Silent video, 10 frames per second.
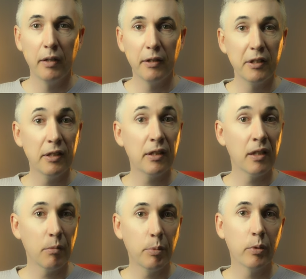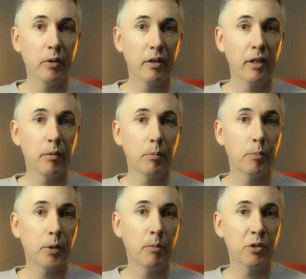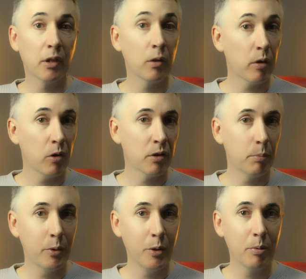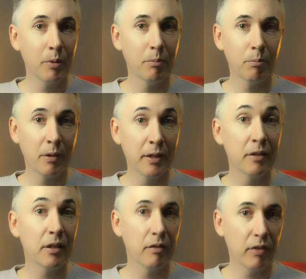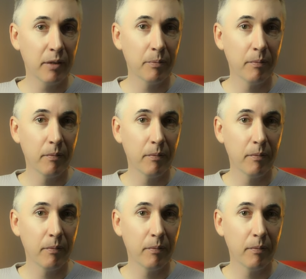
This is another book that promised a lot on the blurb, but didn't deliver.